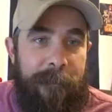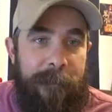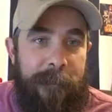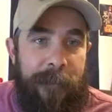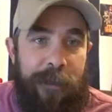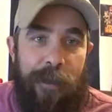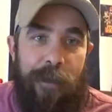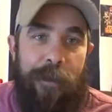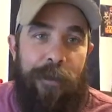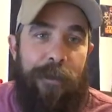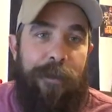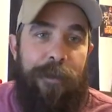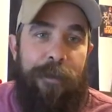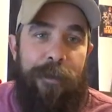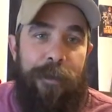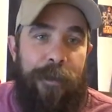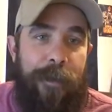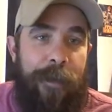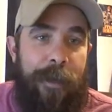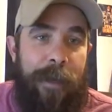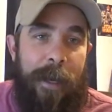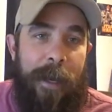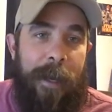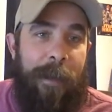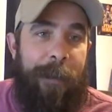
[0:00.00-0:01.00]
So
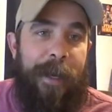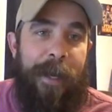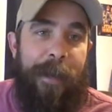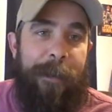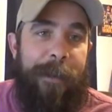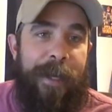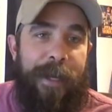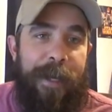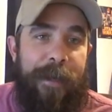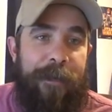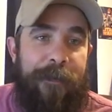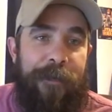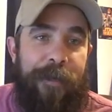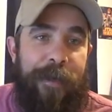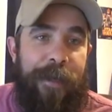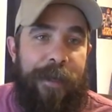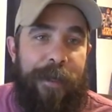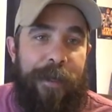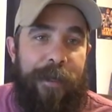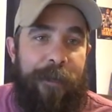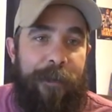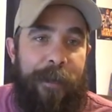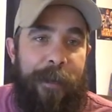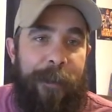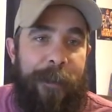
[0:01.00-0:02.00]
I'm not making fun of
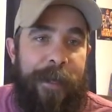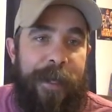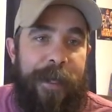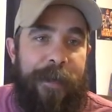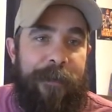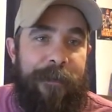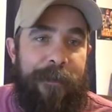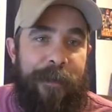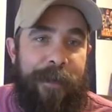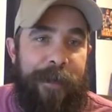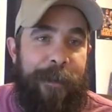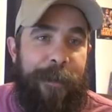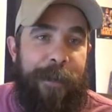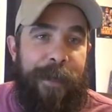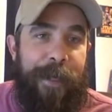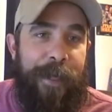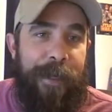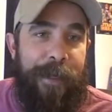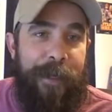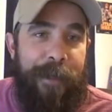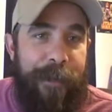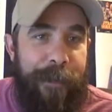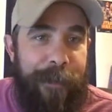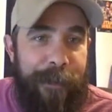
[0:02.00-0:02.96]
you. I'm making fun of me.